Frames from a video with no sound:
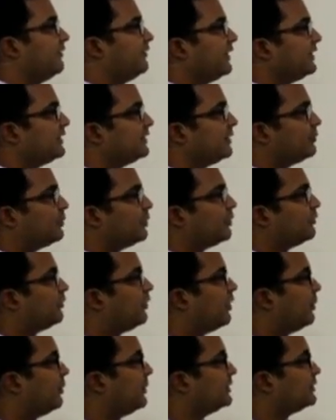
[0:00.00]
affect the
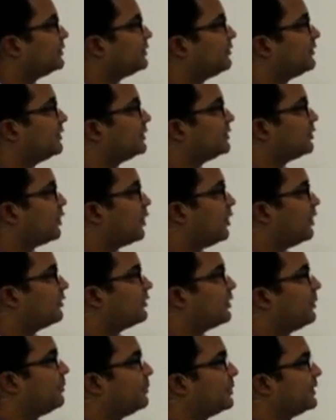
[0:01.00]
performance of a
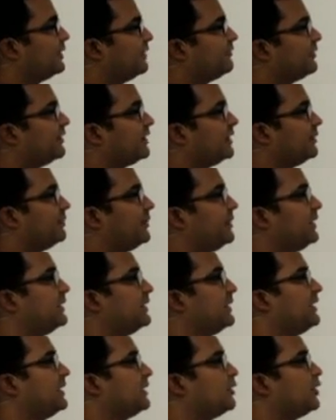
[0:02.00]
stock, company,
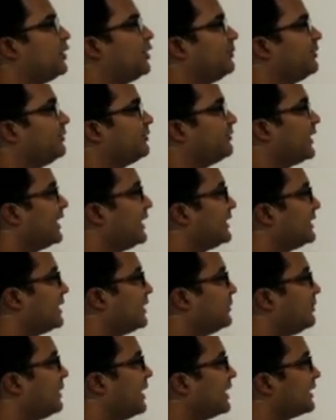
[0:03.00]
fundamental economic
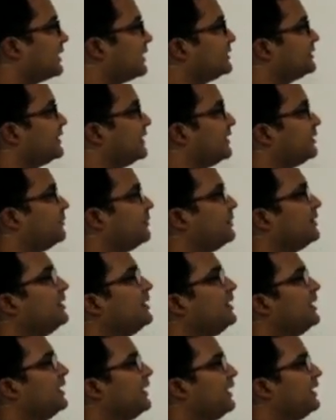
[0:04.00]
factor and market sentiment
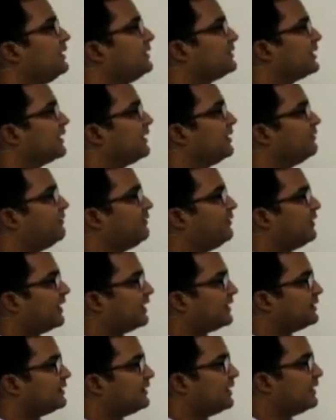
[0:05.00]
is
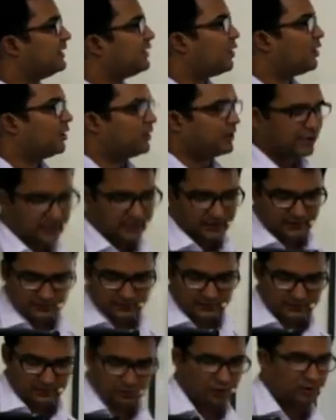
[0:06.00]
reflected already
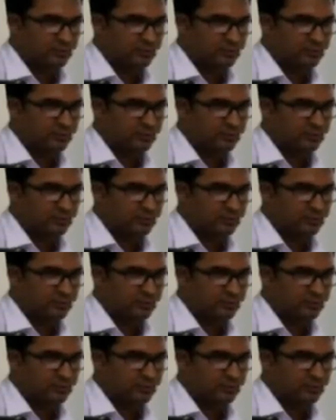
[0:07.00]
in